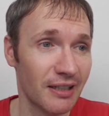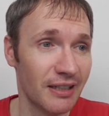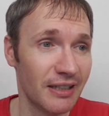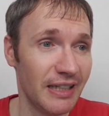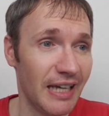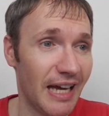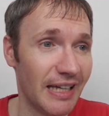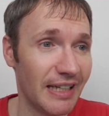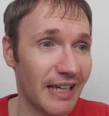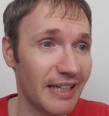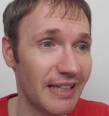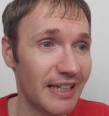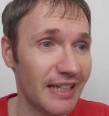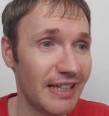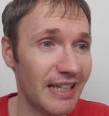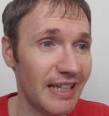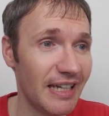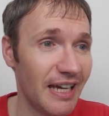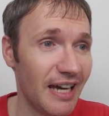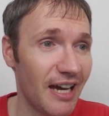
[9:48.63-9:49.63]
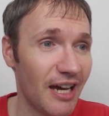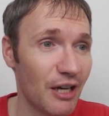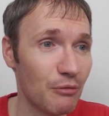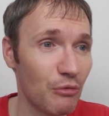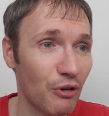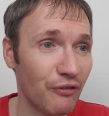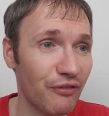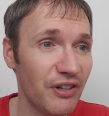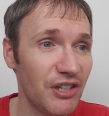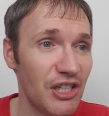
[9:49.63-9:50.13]
Yeah, and I did the
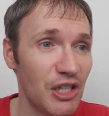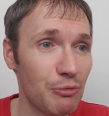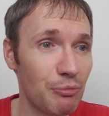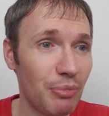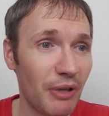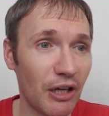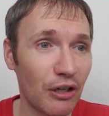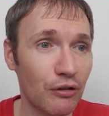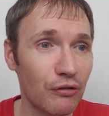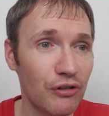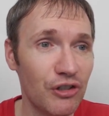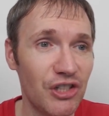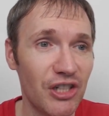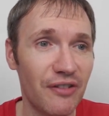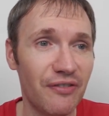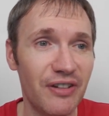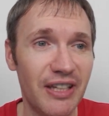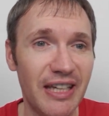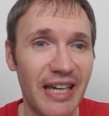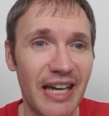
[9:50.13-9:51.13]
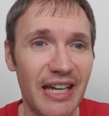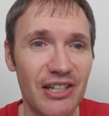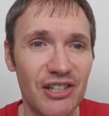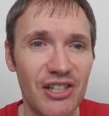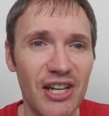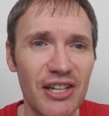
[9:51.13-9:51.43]
McVitie's Blackcurrant Jaffa Cakes.